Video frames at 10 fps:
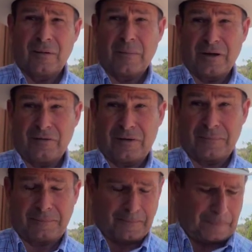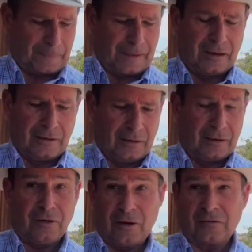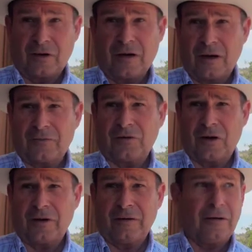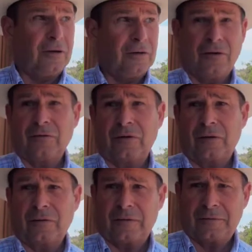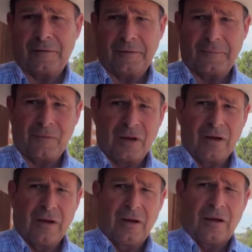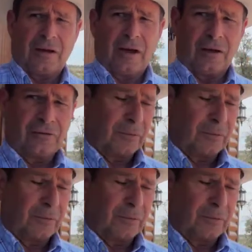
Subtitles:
amazing. And yes, I have shot it, and it does hurt. Now let's